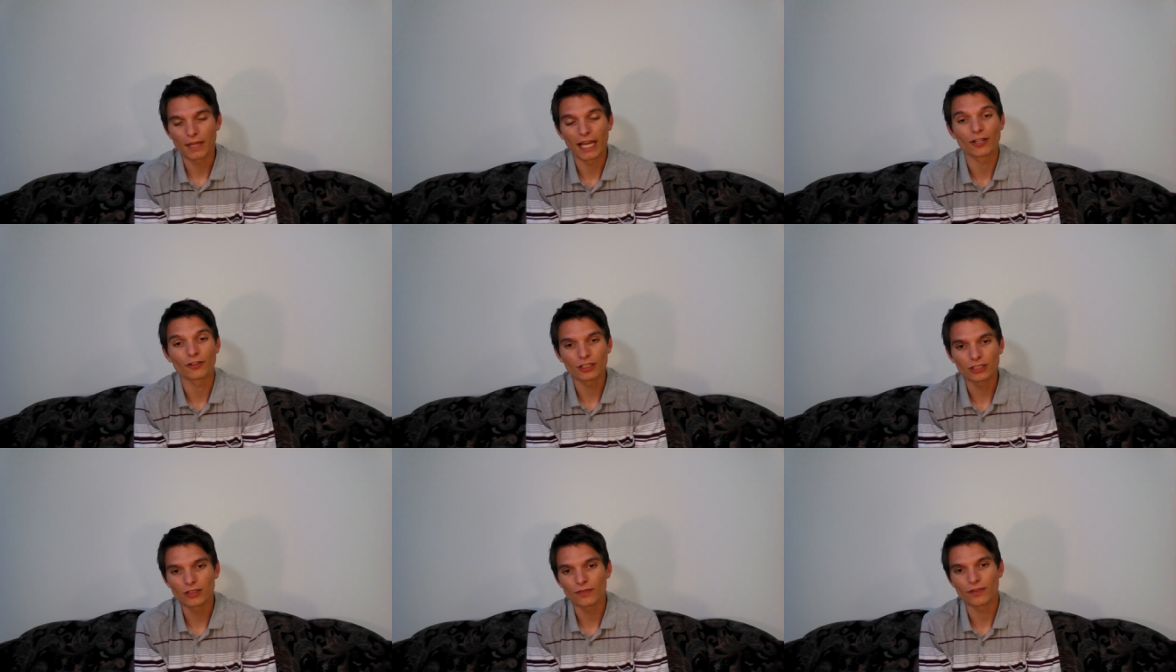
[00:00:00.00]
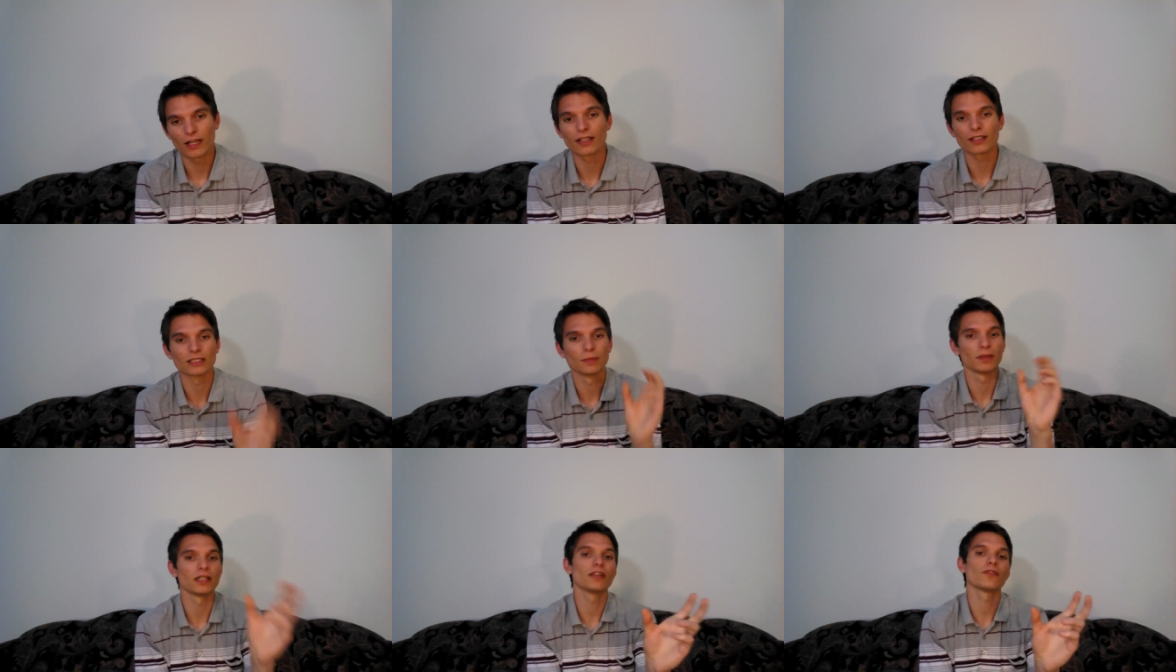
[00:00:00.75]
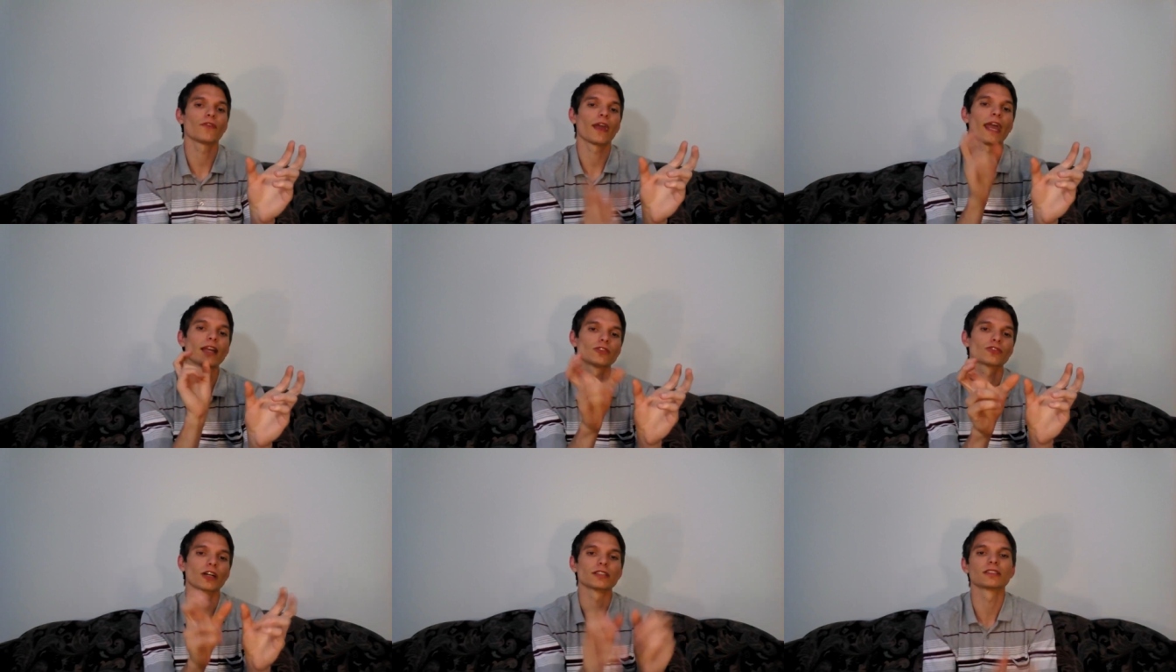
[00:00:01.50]
and Christian faith is belief and
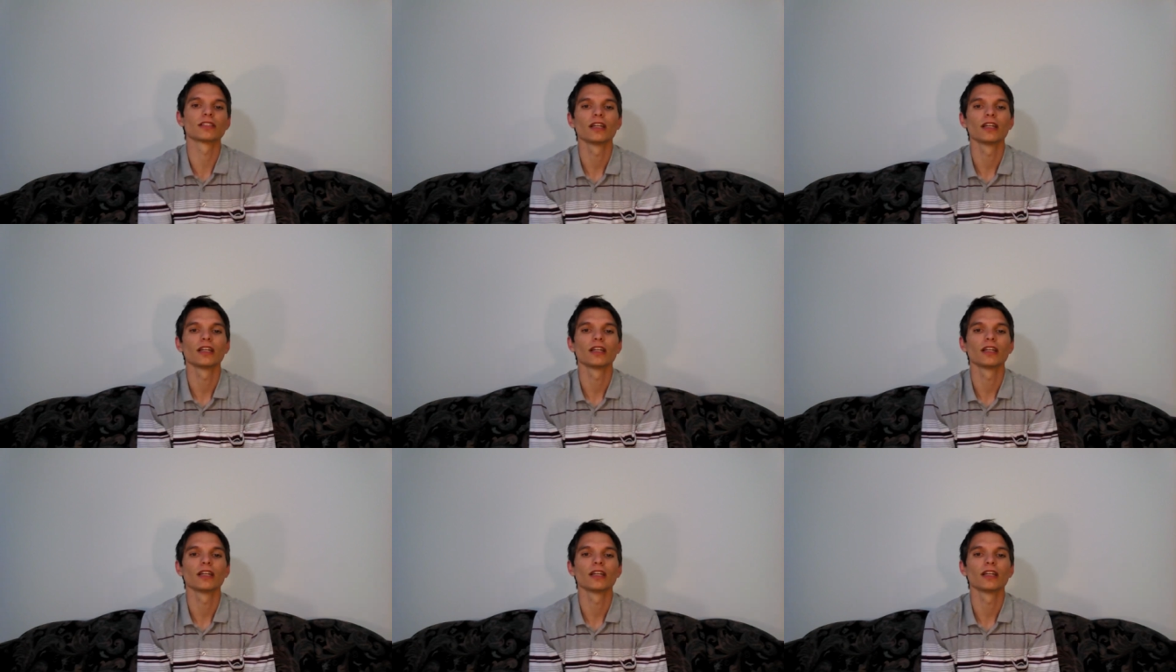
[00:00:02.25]
trust